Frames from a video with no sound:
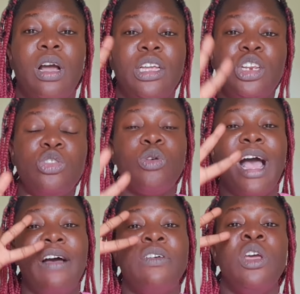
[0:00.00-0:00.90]
need to
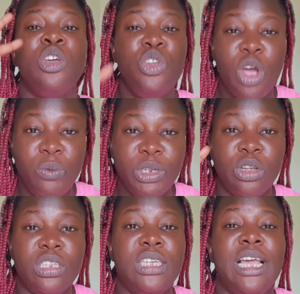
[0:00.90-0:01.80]
have your
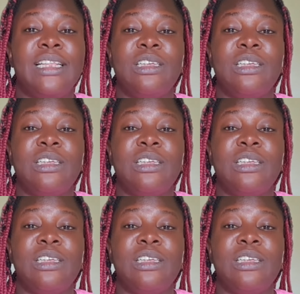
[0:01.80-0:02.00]
return ticket,